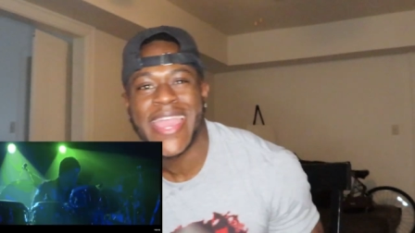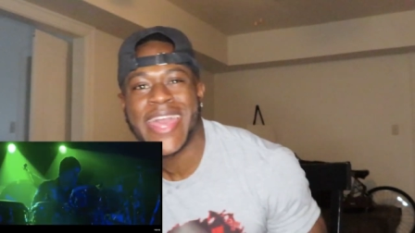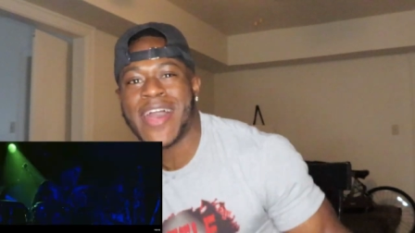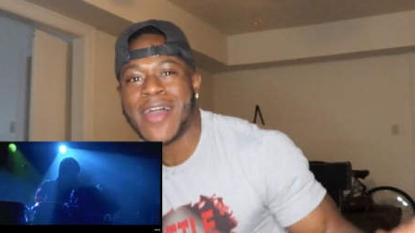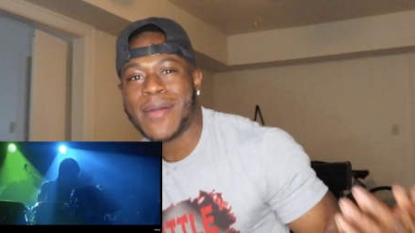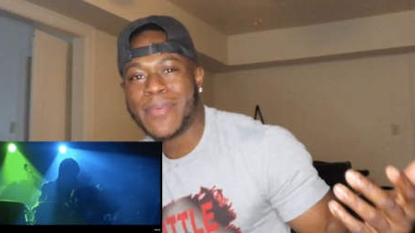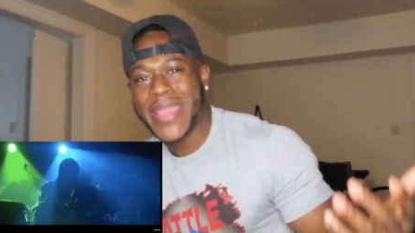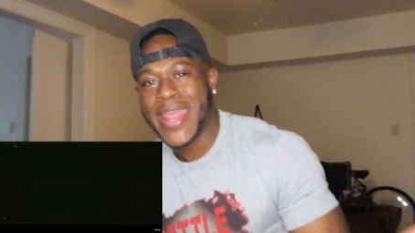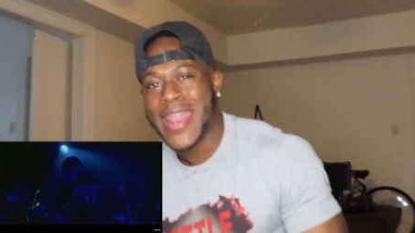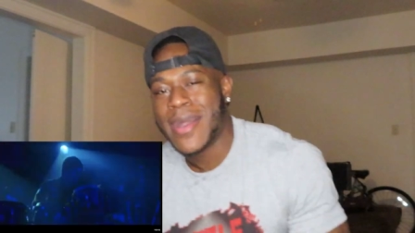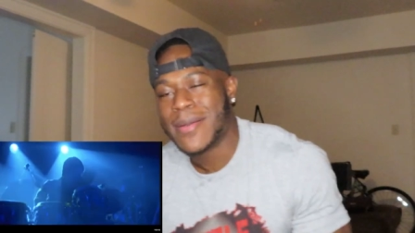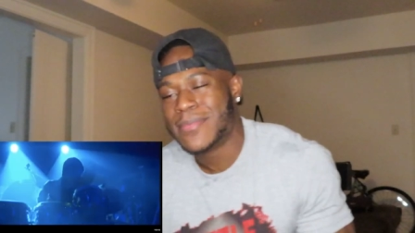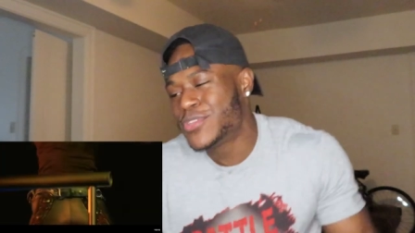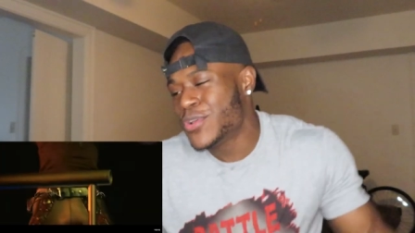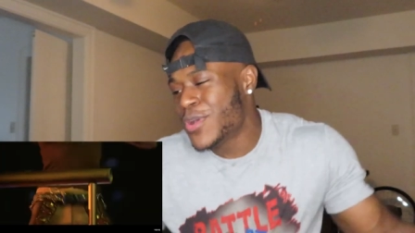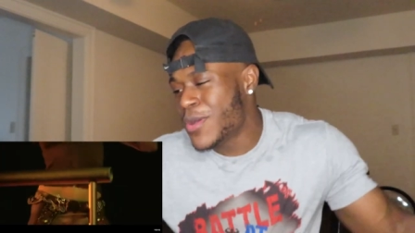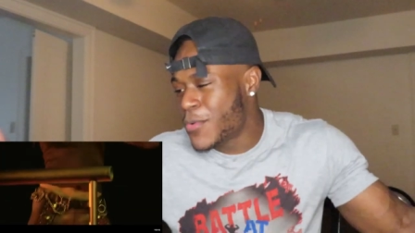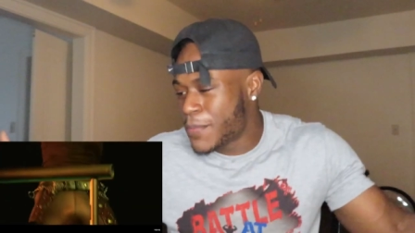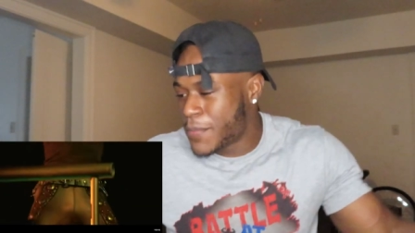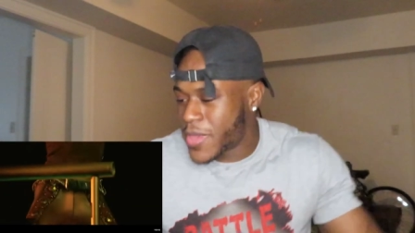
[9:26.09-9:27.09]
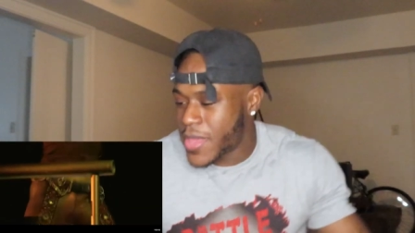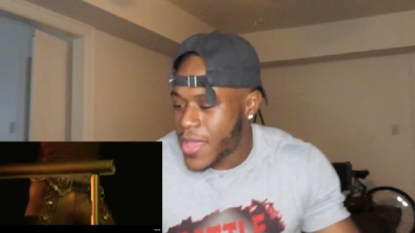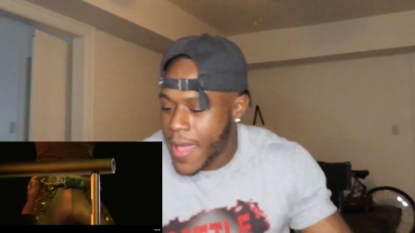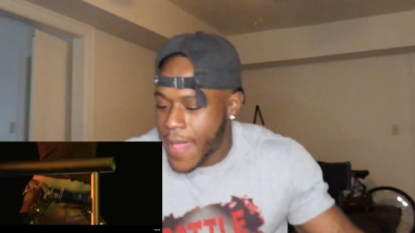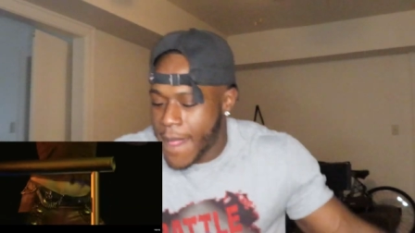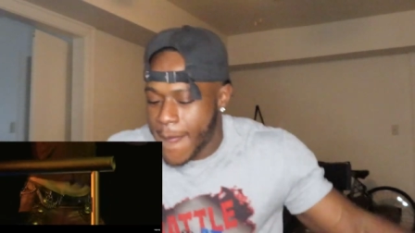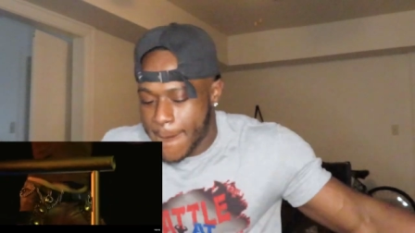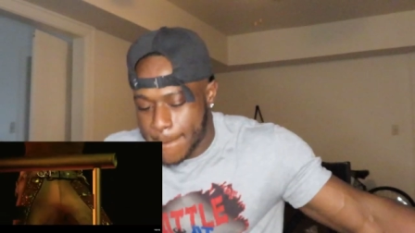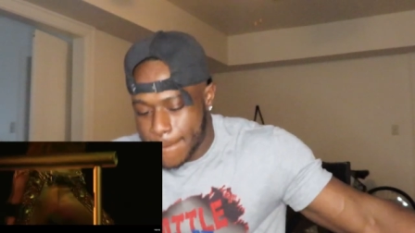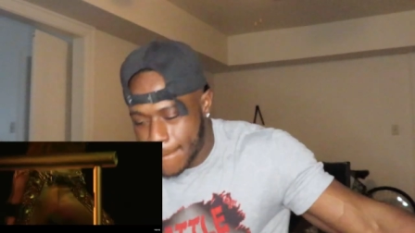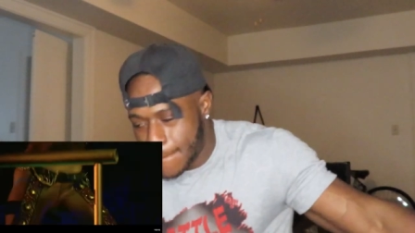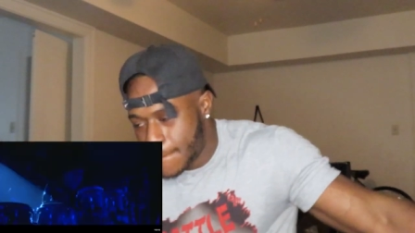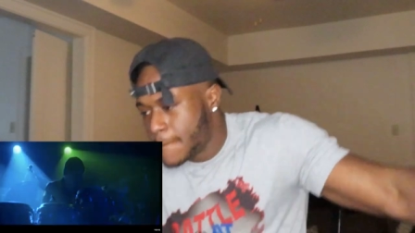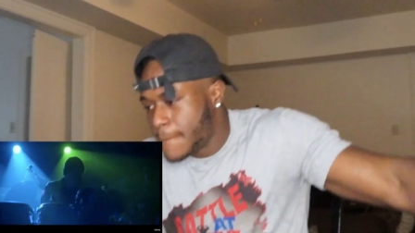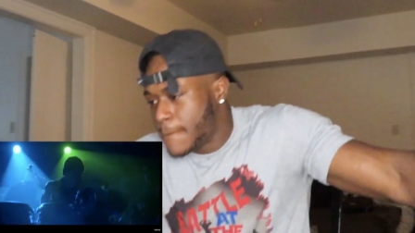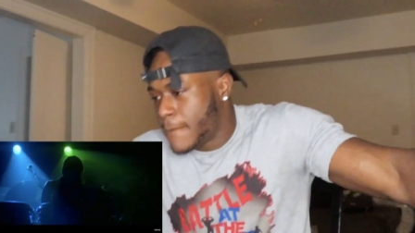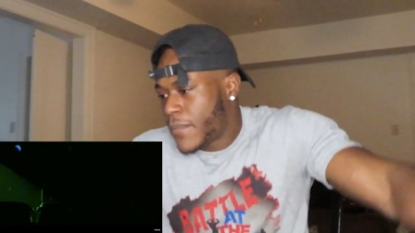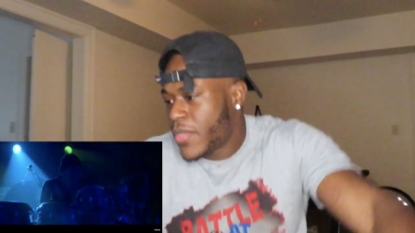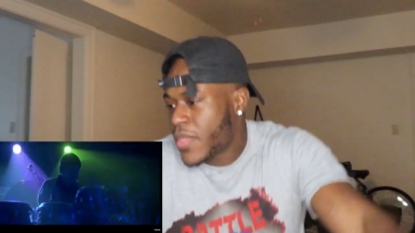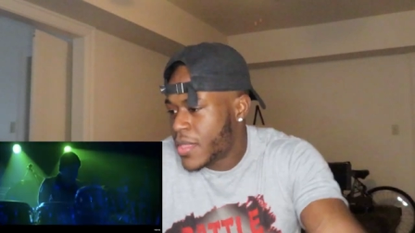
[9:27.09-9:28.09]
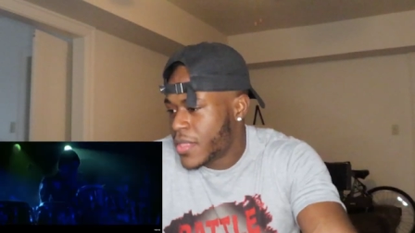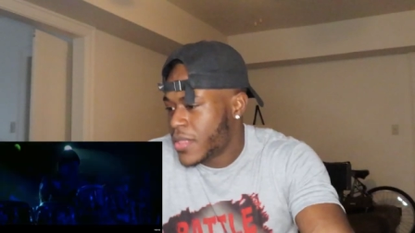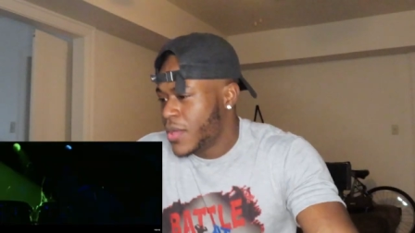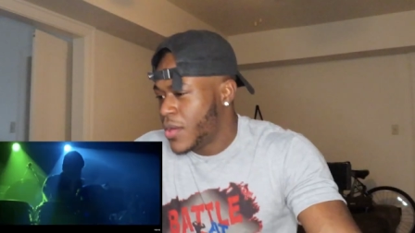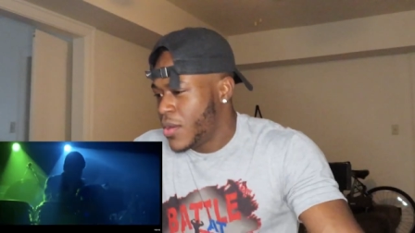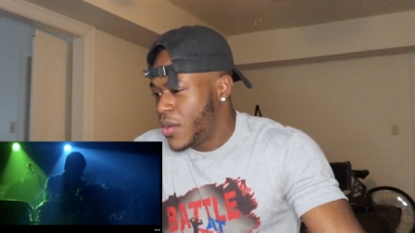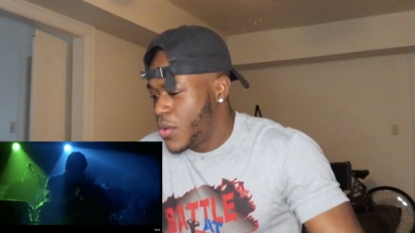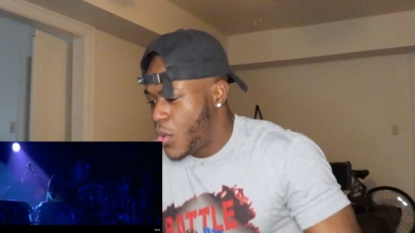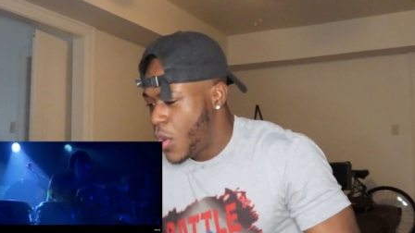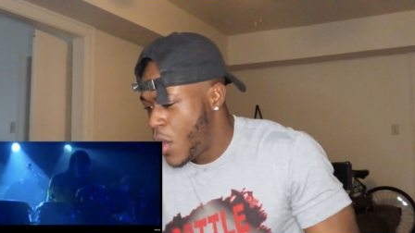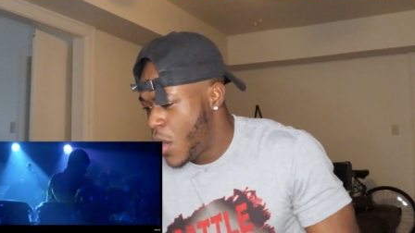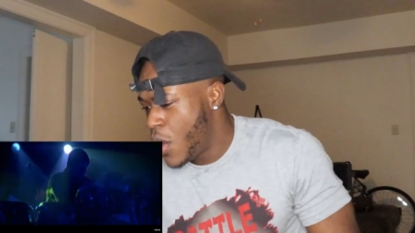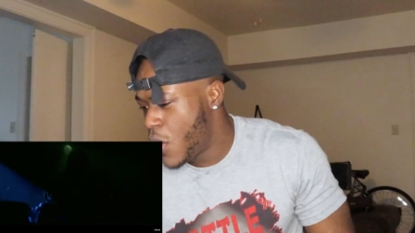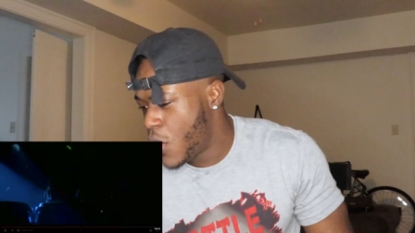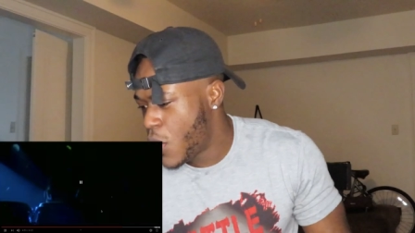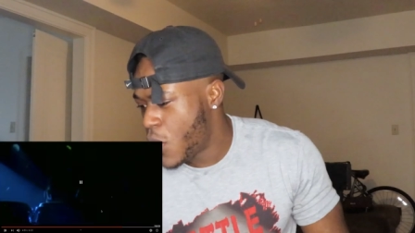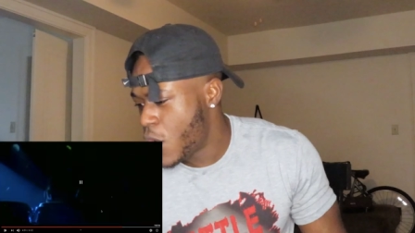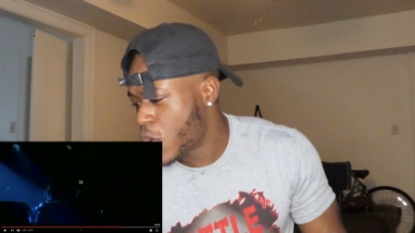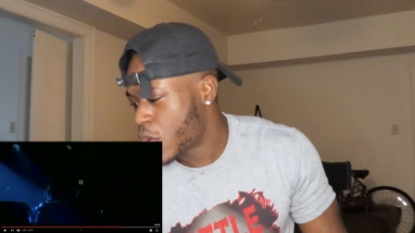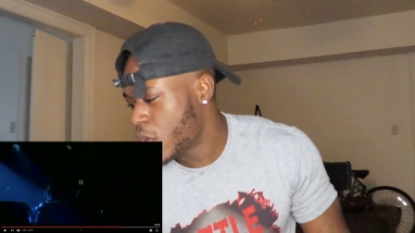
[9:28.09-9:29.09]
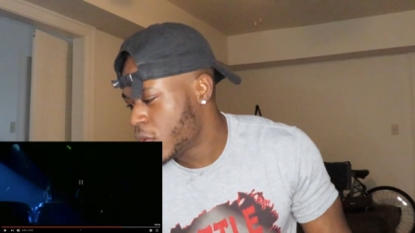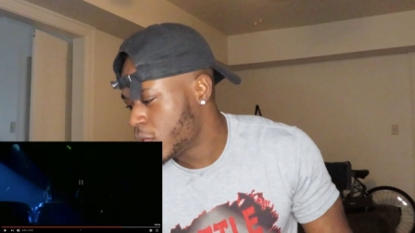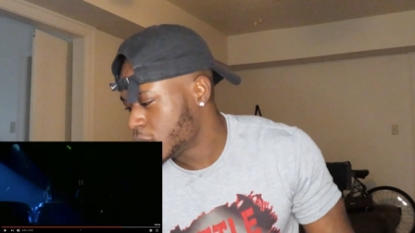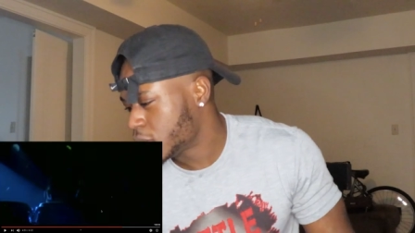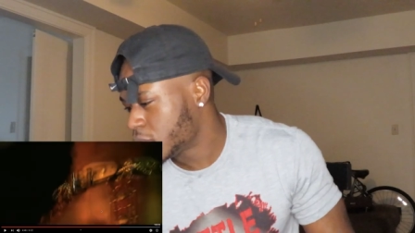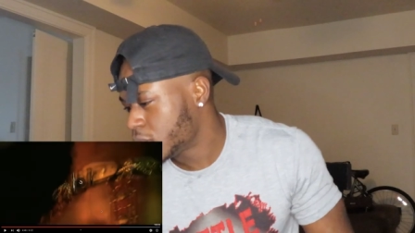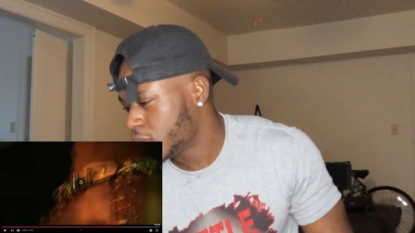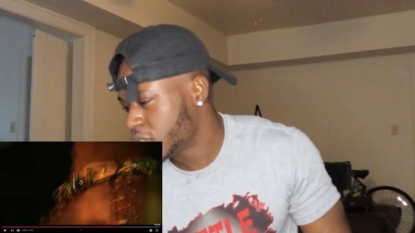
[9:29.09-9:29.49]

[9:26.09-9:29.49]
Get up, get up, do it with me. Whoa, hold on.